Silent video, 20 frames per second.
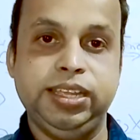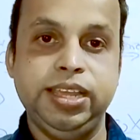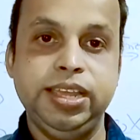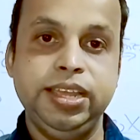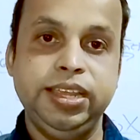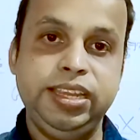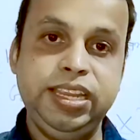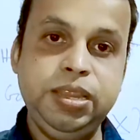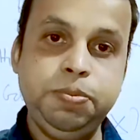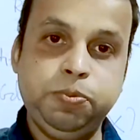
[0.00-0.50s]

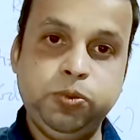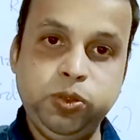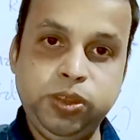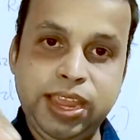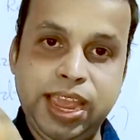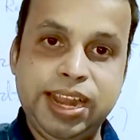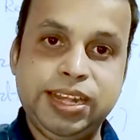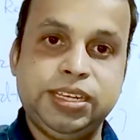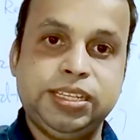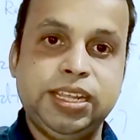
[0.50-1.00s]
If we
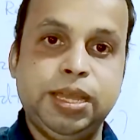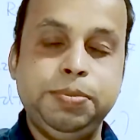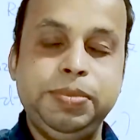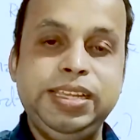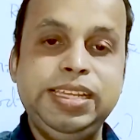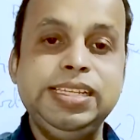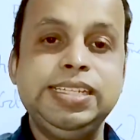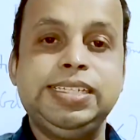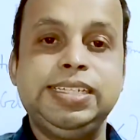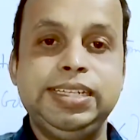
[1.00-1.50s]
add some
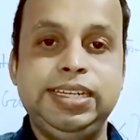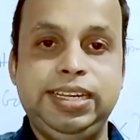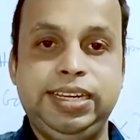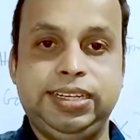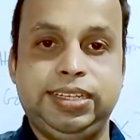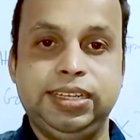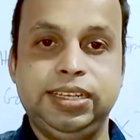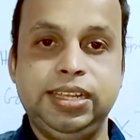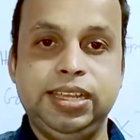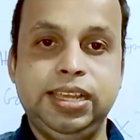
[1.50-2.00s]
yeast in
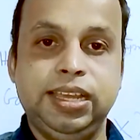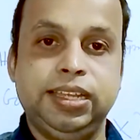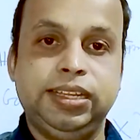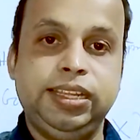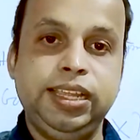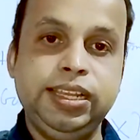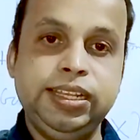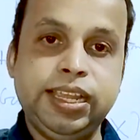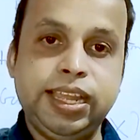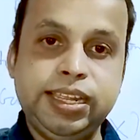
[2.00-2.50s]
it,
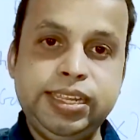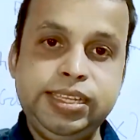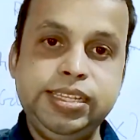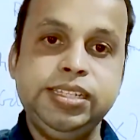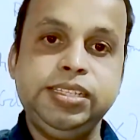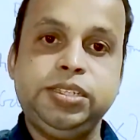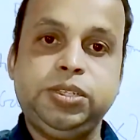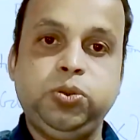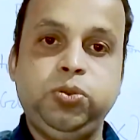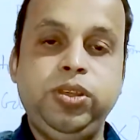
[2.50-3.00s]
then the
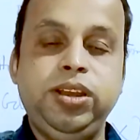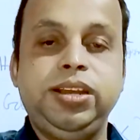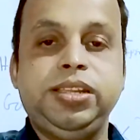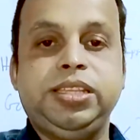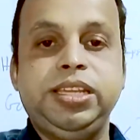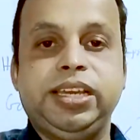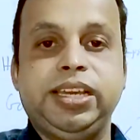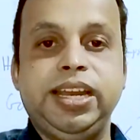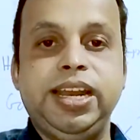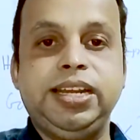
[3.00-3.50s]
yeast will
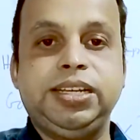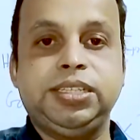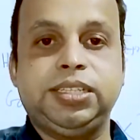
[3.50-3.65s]
secrete